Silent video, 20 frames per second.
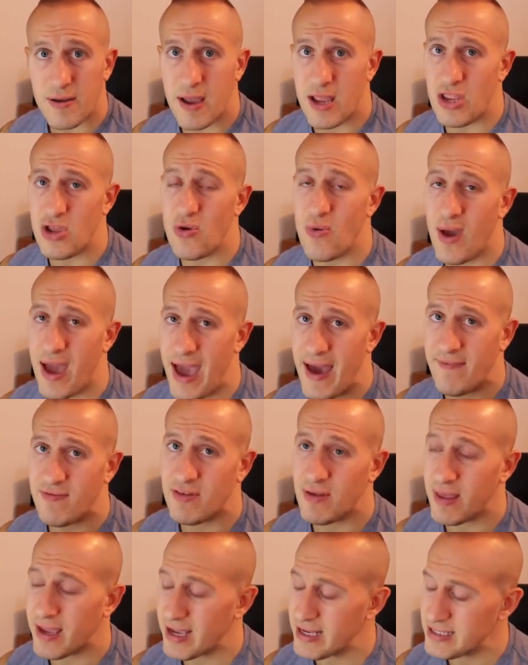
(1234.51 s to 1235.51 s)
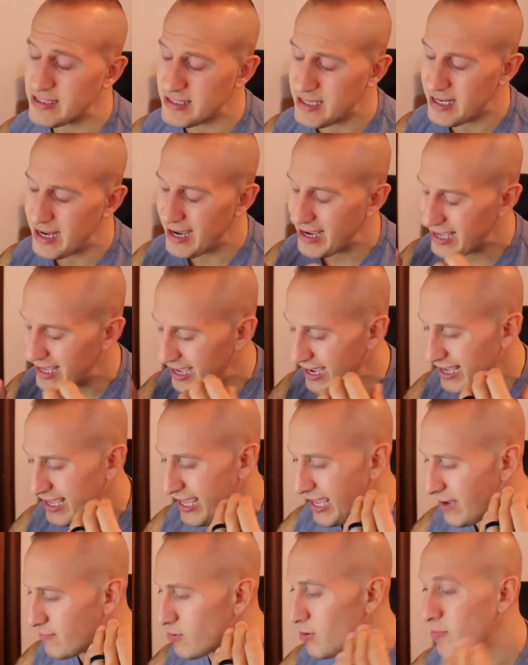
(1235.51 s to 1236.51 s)
You have to, like I said, I
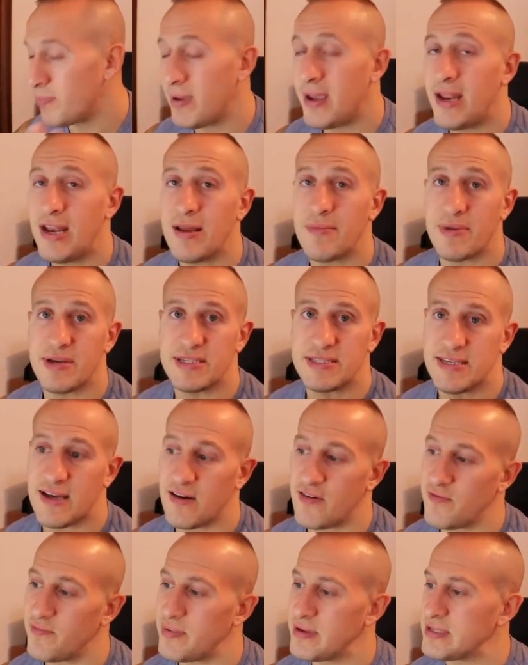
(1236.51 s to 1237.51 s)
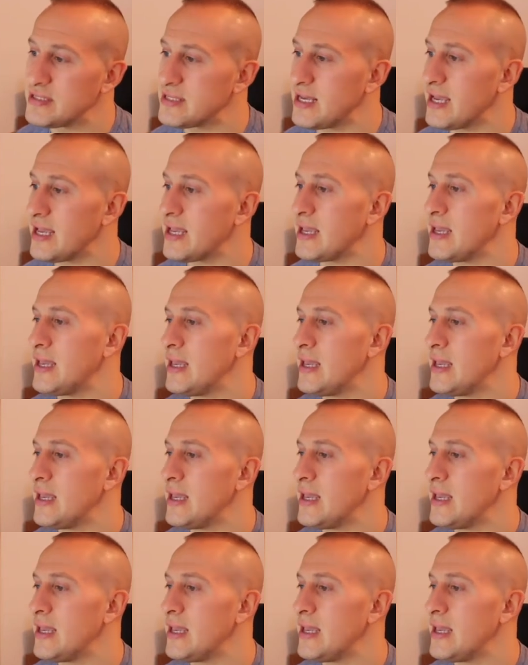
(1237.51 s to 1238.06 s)
keep repeating myself, but it's like